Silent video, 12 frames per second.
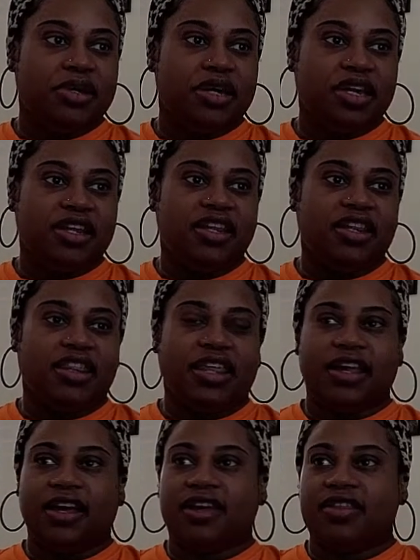and it,
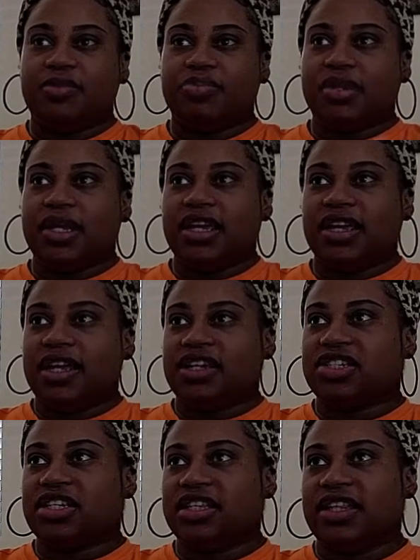uh, the plane
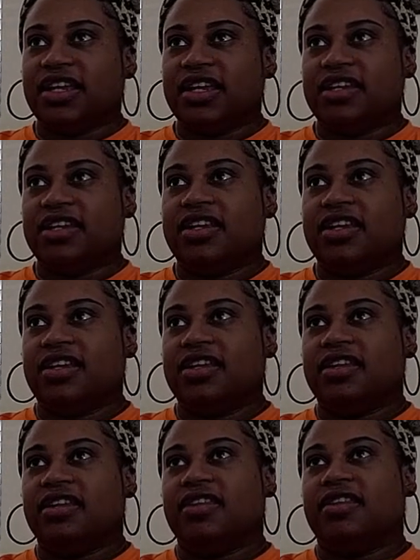actually landed
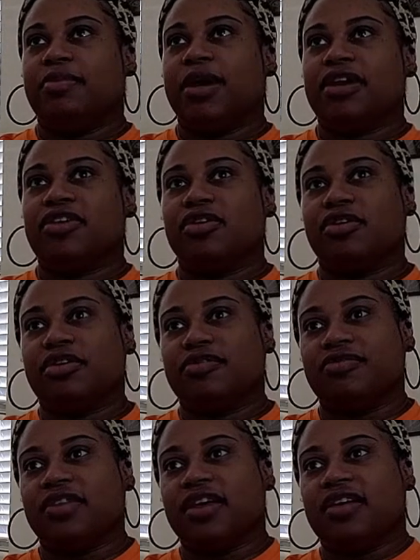in the backyard
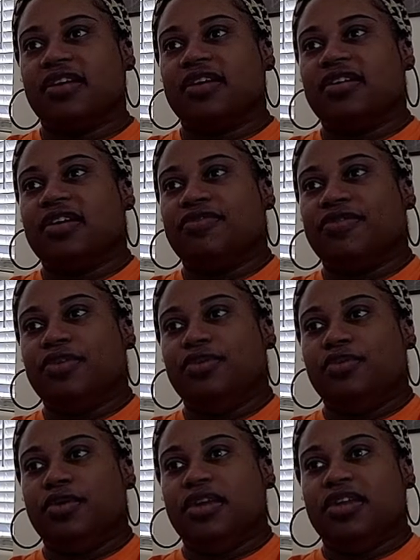of like a
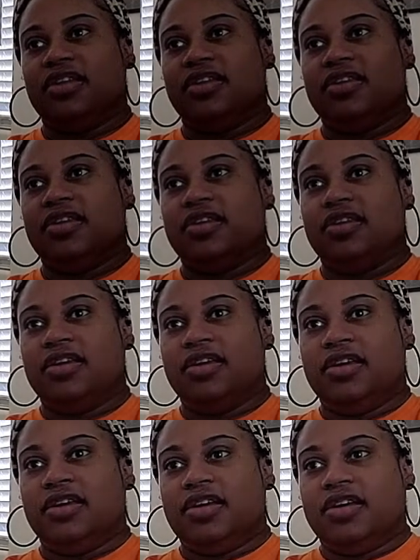nephew and
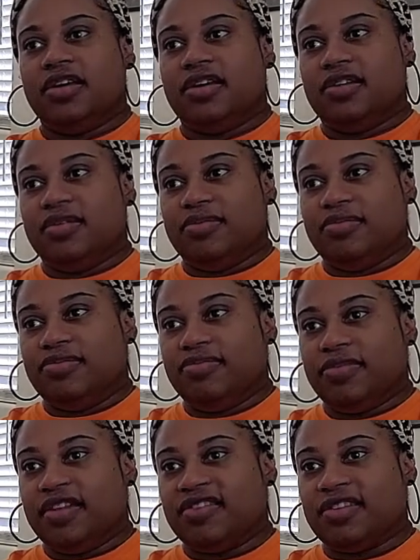um,
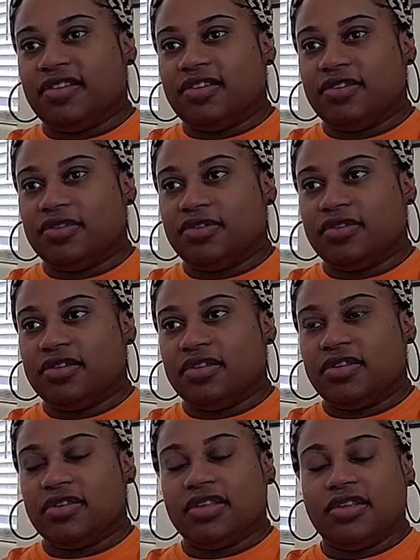his uncle
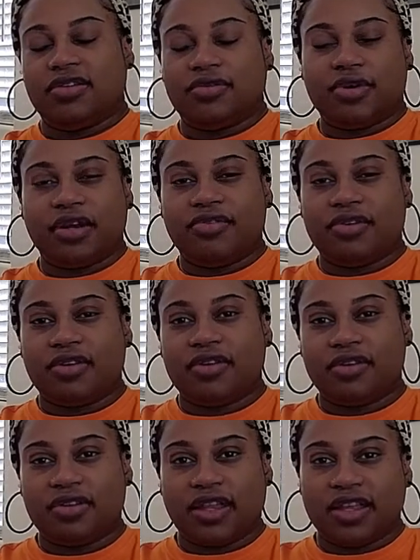or whatever.
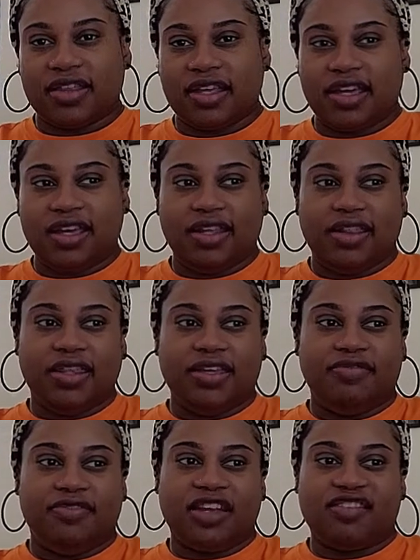Like, they
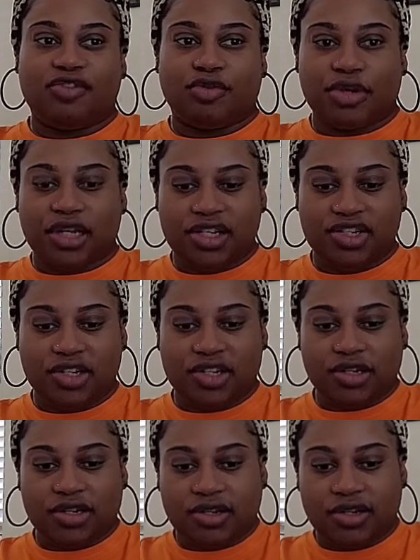live next door to each
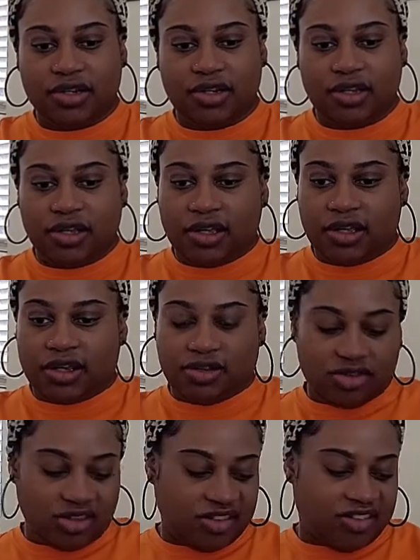other, and it
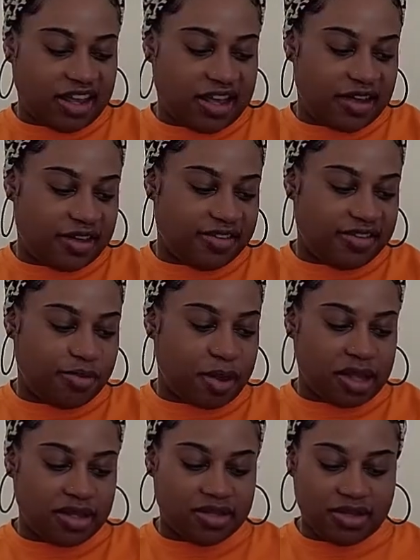was just sad because the
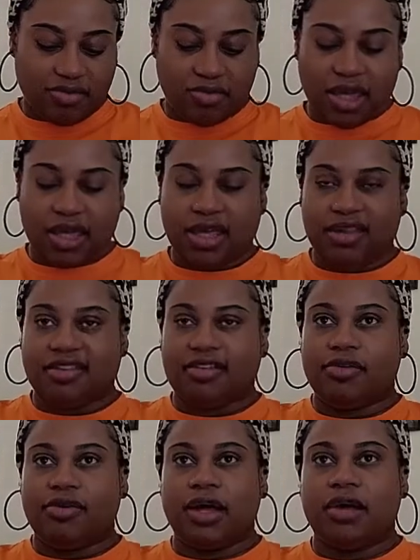pilot didn't make it.
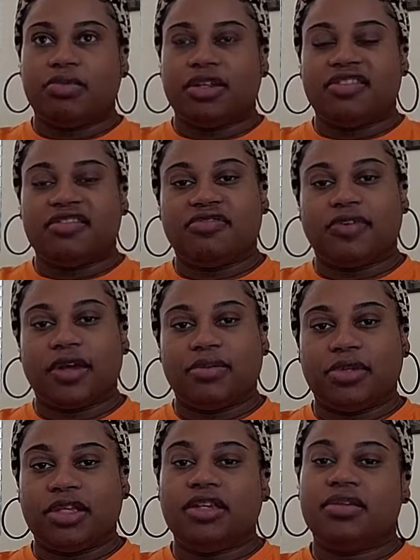So God bless his
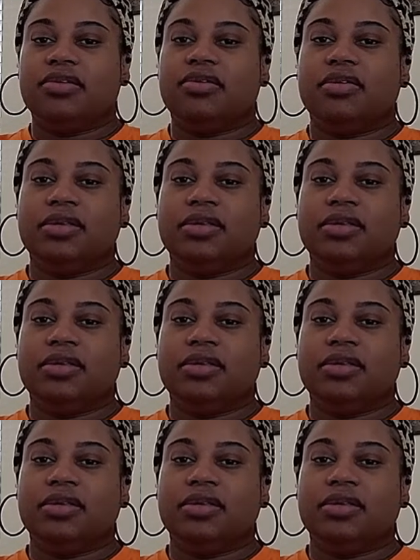family.